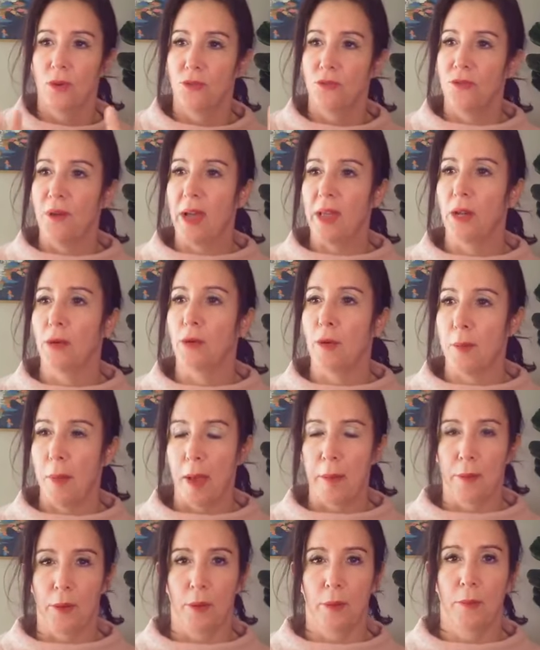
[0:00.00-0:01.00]
Final
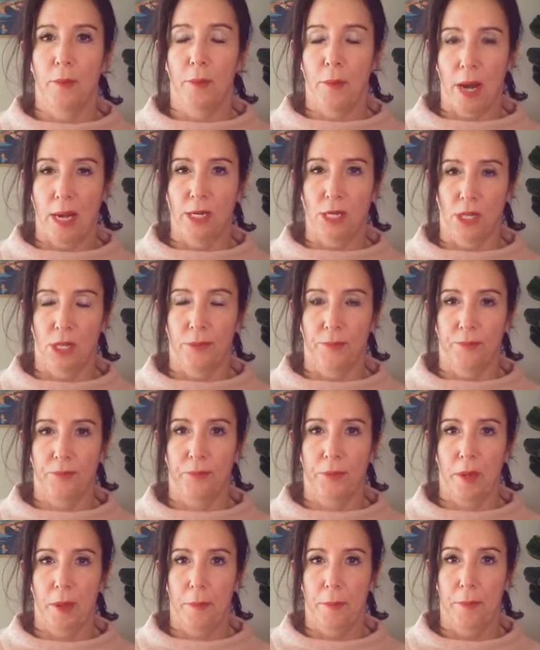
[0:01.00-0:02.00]
reminder, reminder
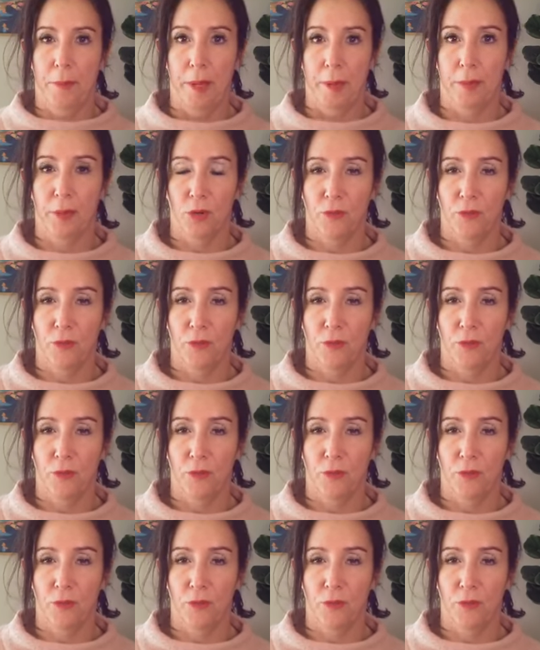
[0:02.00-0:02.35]
people